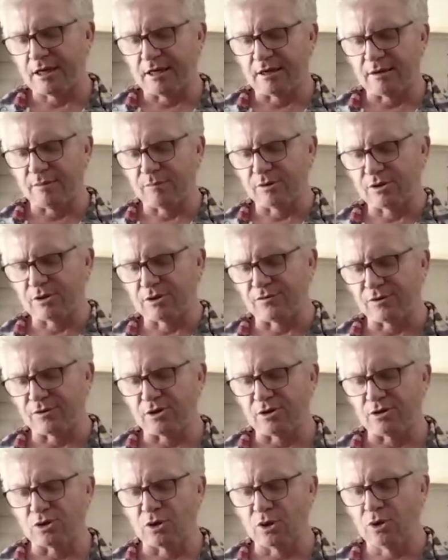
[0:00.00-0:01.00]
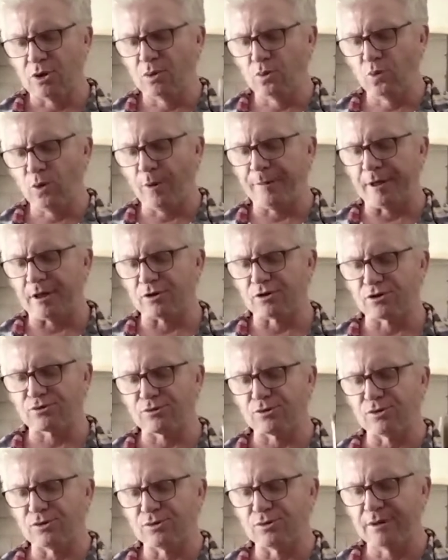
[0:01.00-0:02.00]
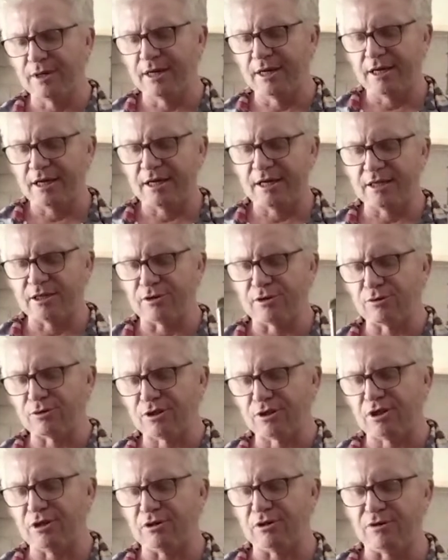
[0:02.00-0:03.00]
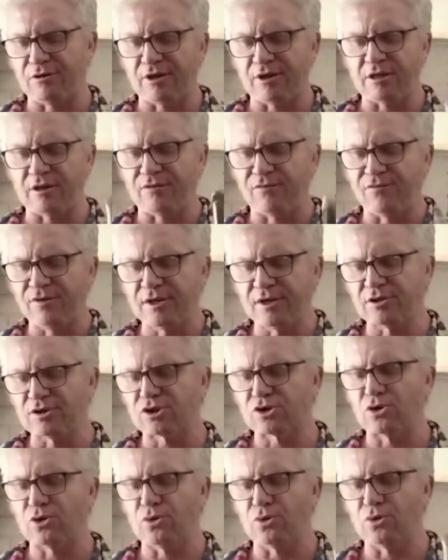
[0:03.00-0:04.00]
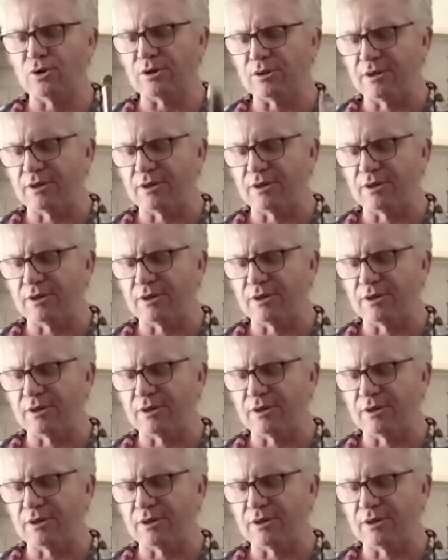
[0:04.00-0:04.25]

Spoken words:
Because if it goes whipping through, either you get your fingers caught,